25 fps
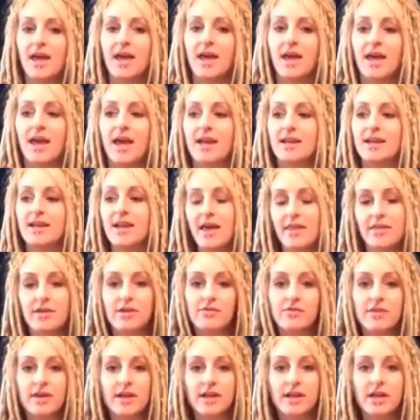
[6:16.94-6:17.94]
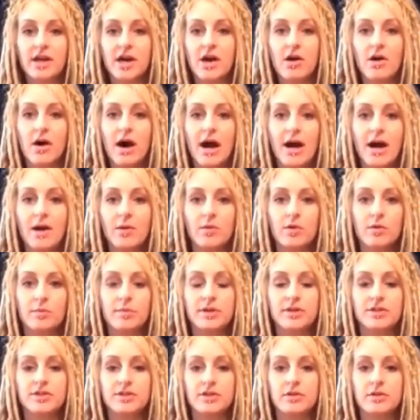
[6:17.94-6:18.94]
In another video, I will
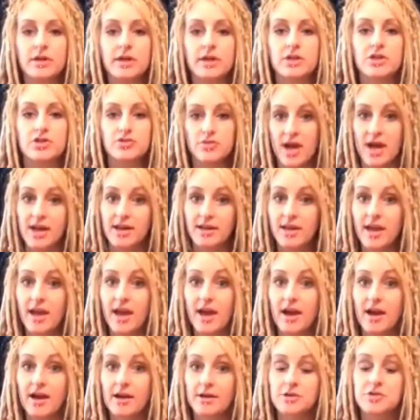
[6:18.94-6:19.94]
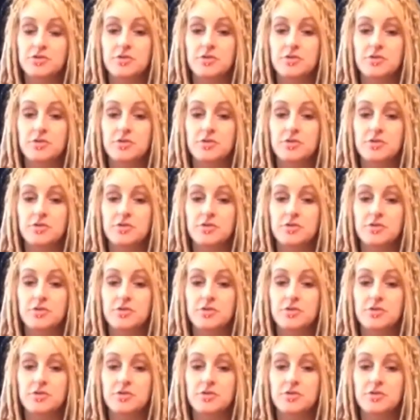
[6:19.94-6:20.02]
be doing dread care,